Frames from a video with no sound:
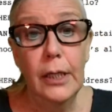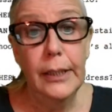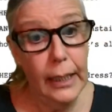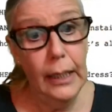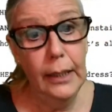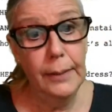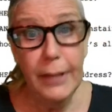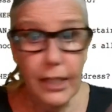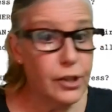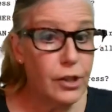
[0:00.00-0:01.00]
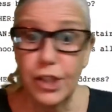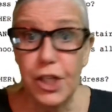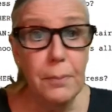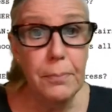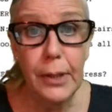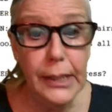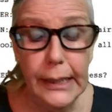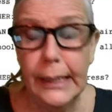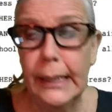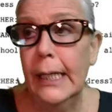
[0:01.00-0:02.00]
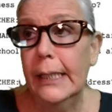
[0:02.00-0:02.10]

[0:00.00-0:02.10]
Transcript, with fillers: yeah, the media is going to jump right on it.